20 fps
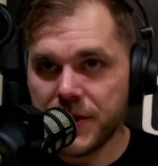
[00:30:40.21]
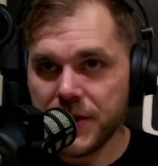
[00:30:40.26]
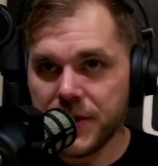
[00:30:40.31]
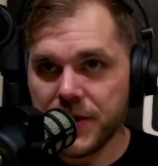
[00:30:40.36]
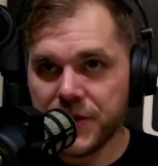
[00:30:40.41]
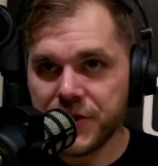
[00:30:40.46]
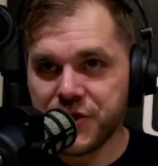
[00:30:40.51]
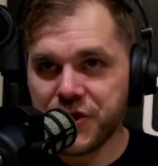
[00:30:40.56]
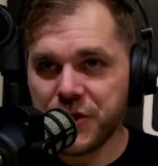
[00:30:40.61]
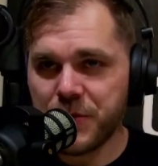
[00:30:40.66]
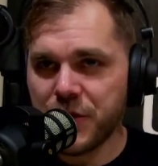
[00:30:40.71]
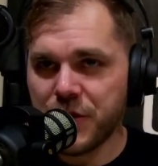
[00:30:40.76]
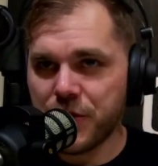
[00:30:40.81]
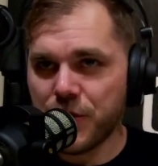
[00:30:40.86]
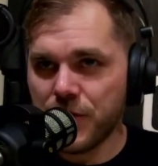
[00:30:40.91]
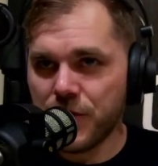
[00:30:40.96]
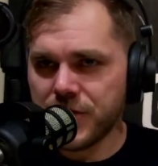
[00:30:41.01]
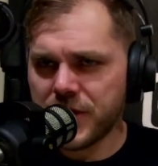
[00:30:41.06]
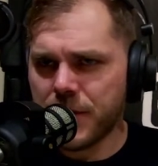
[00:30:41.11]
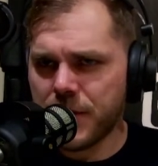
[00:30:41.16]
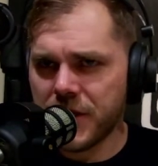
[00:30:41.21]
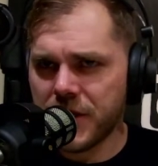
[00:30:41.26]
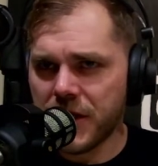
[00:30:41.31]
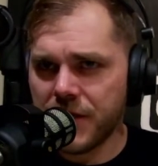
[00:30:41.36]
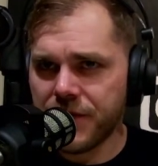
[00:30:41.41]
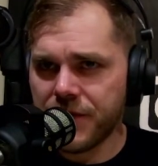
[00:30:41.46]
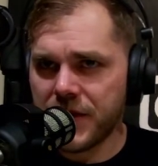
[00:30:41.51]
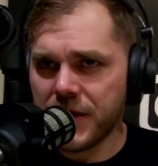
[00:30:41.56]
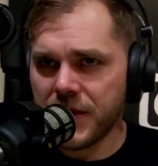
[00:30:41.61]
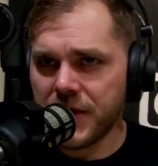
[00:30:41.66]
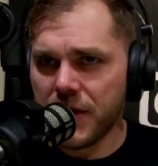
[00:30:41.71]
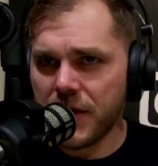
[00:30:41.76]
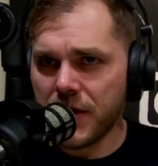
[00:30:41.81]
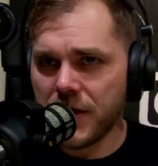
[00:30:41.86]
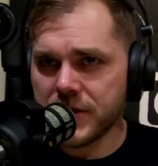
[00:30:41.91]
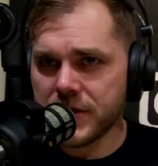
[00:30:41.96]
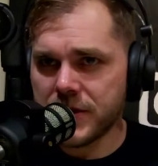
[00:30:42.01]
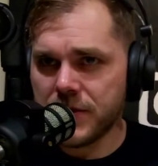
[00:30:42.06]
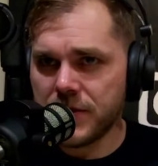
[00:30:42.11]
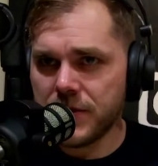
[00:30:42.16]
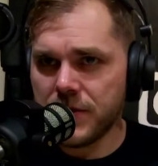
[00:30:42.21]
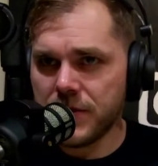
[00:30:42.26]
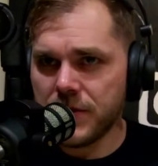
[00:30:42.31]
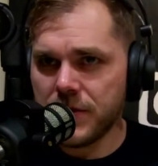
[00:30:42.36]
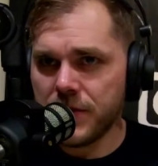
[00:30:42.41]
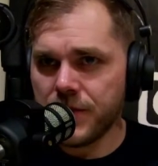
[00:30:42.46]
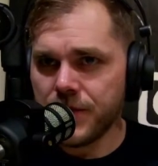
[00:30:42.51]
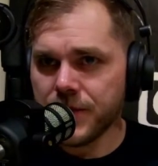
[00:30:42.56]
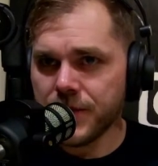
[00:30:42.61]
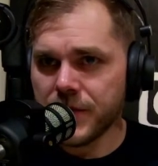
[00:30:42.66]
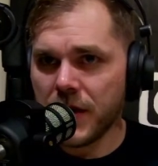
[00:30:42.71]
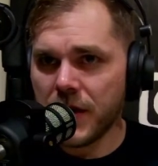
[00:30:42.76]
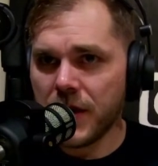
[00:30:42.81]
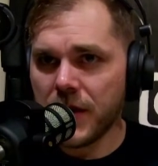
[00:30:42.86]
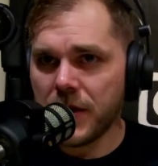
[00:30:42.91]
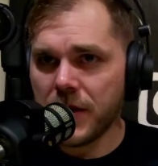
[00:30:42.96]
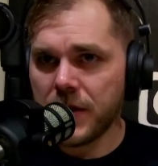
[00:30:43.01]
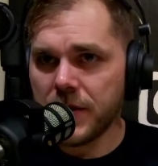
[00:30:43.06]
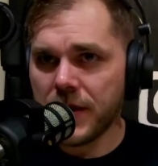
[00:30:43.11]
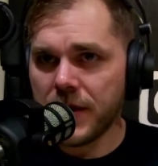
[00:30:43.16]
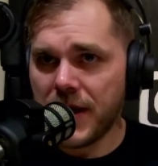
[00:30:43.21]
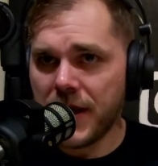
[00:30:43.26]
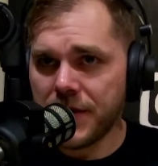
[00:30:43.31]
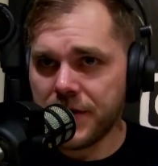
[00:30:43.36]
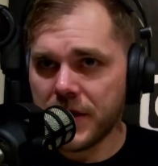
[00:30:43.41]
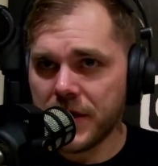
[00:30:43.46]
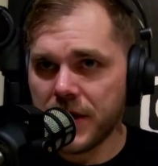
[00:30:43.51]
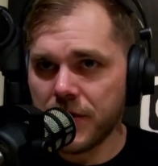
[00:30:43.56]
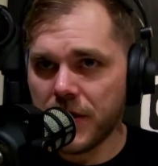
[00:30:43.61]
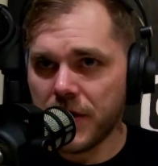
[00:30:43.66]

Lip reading: Jimmy Cruz coming off the loss to Anthony, right?